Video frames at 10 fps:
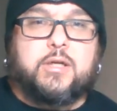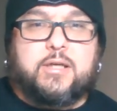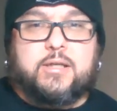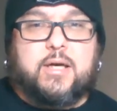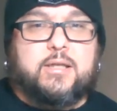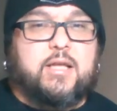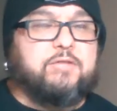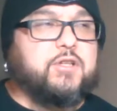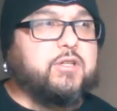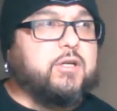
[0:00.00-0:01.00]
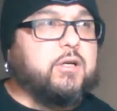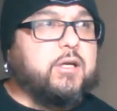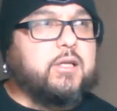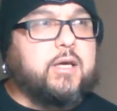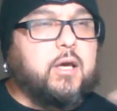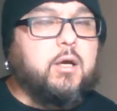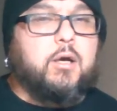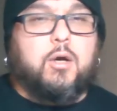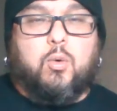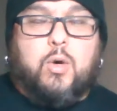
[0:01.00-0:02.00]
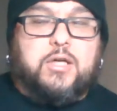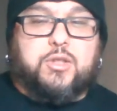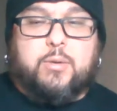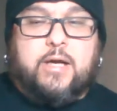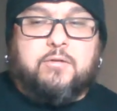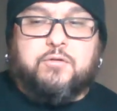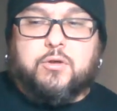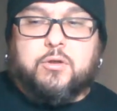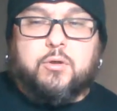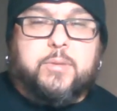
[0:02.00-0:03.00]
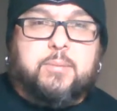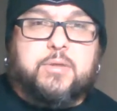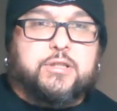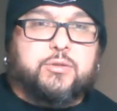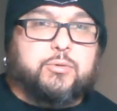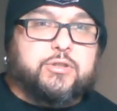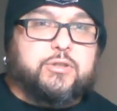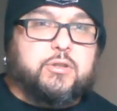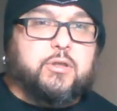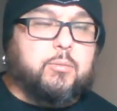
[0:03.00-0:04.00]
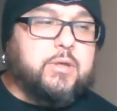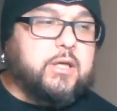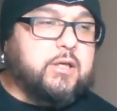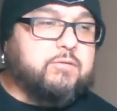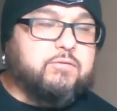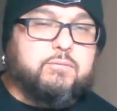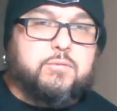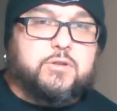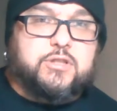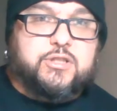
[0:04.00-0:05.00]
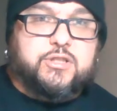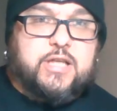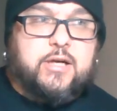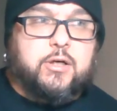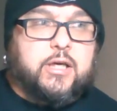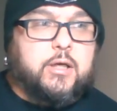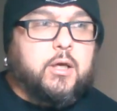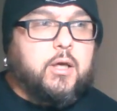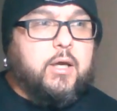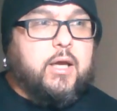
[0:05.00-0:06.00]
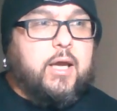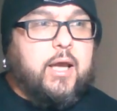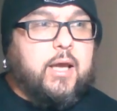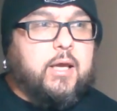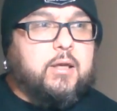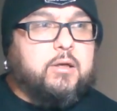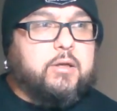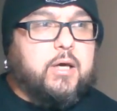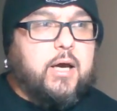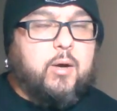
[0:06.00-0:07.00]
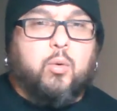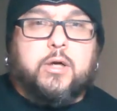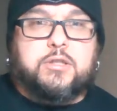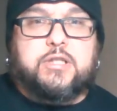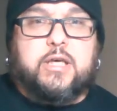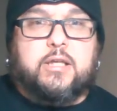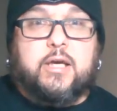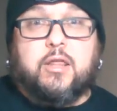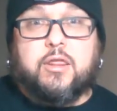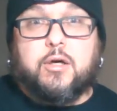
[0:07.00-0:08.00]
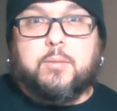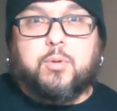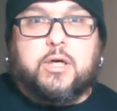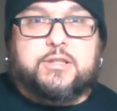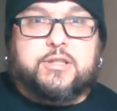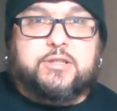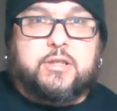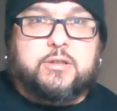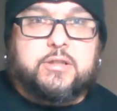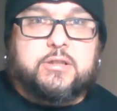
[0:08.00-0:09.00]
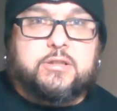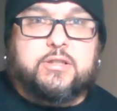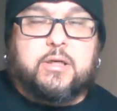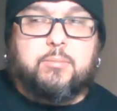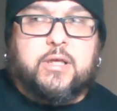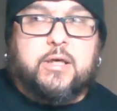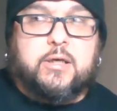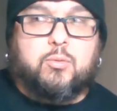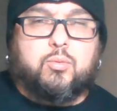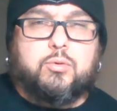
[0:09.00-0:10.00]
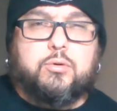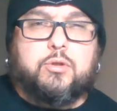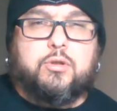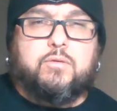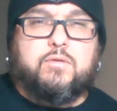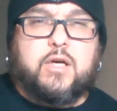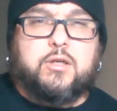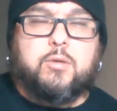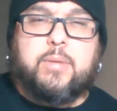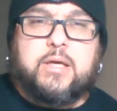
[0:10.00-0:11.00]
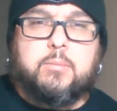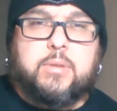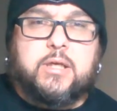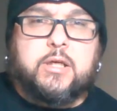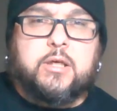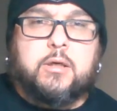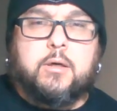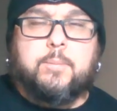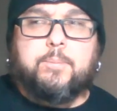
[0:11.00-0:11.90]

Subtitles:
And I left it there, and I like walked around for a little bit because it was, you know, beginning of Saturday, and I wanted to get like a thought process on things. And I'm like, well, you've got your Bane beanie.